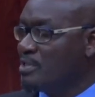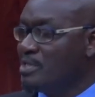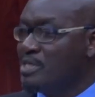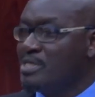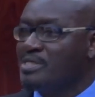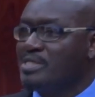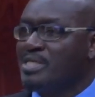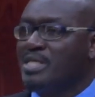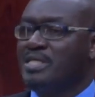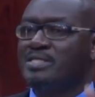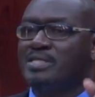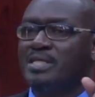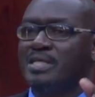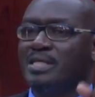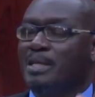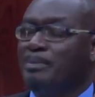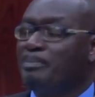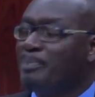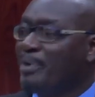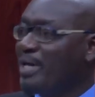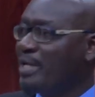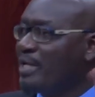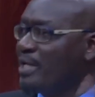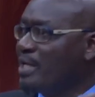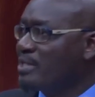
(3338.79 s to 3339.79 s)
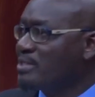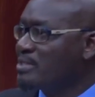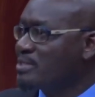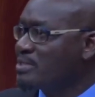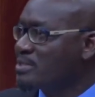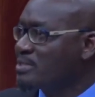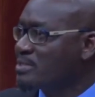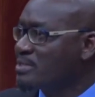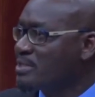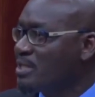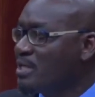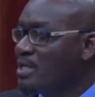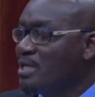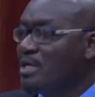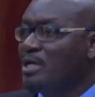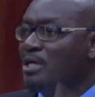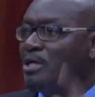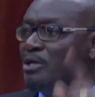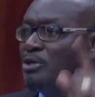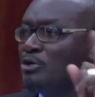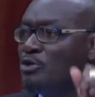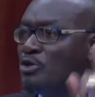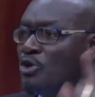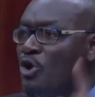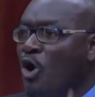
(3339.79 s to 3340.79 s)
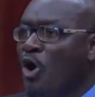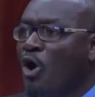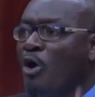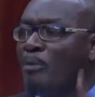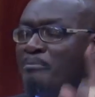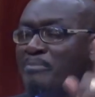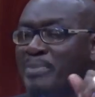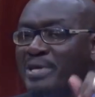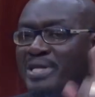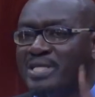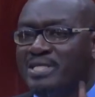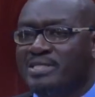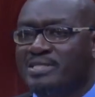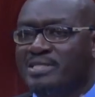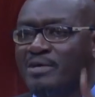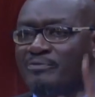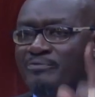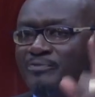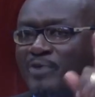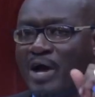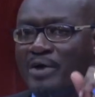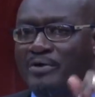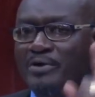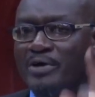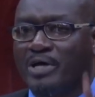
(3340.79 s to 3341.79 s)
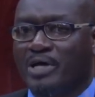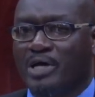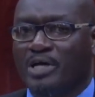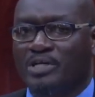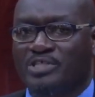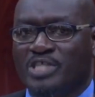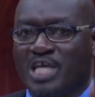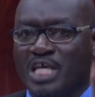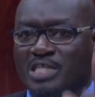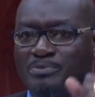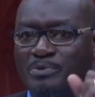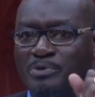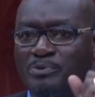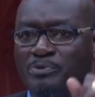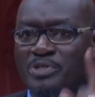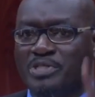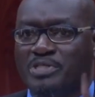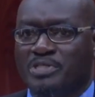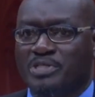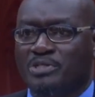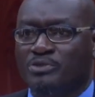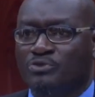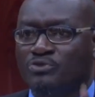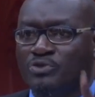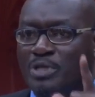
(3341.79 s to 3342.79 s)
Since independence, no Minister for Agriculture has been returned